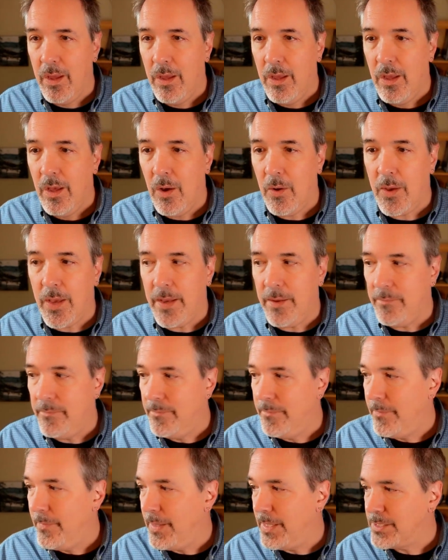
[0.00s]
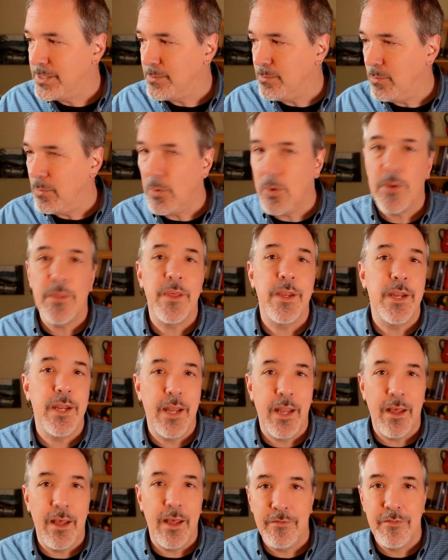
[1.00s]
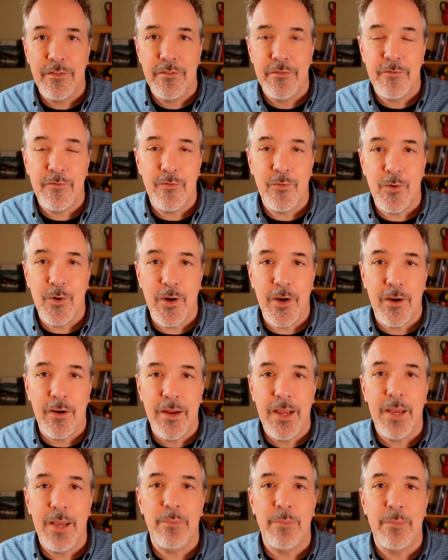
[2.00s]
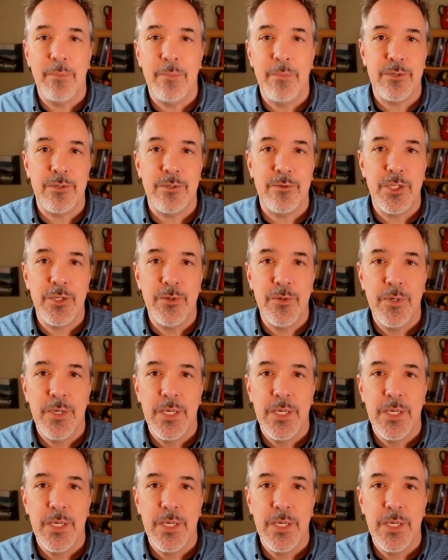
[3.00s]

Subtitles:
Okay. That's more than enough for episode 2.